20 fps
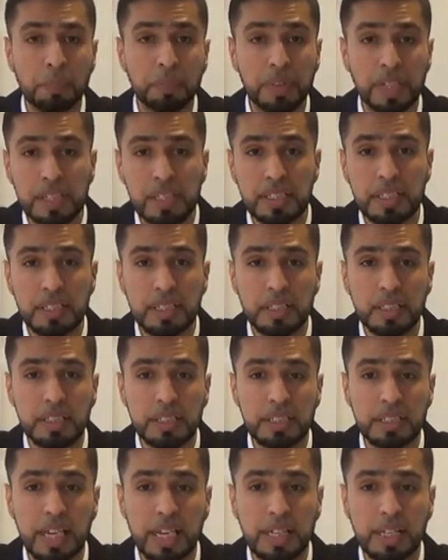this
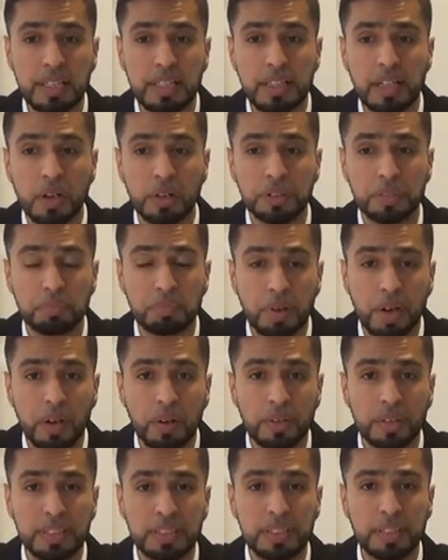80,000
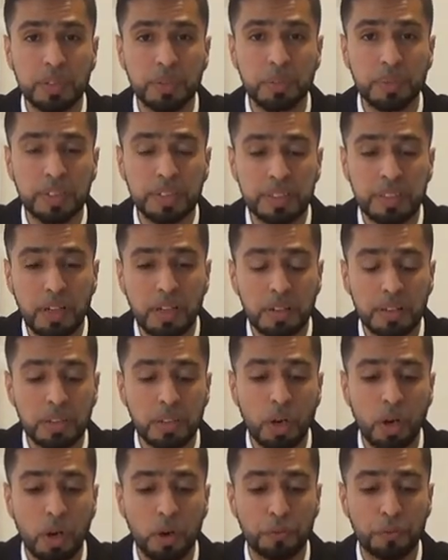barrels is a
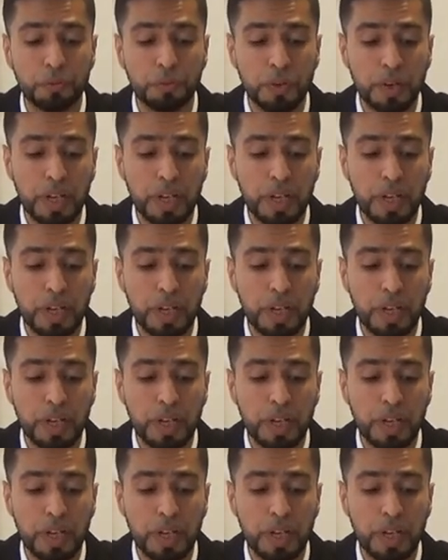result of